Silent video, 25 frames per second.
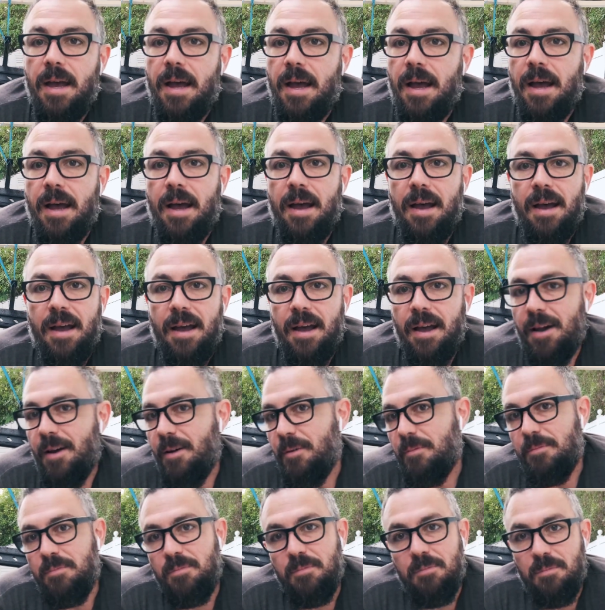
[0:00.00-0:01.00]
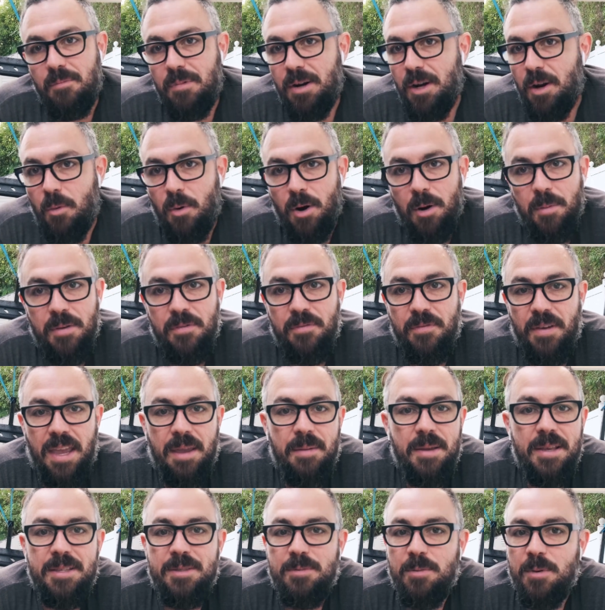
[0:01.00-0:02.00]
We don't want to be
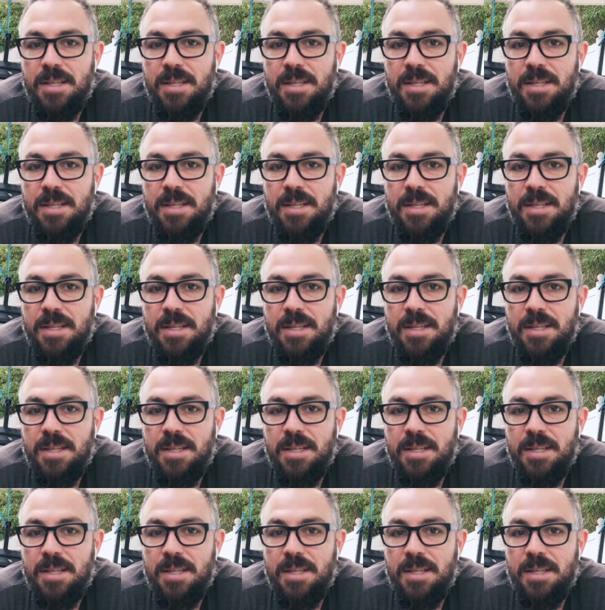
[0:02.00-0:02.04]
famous.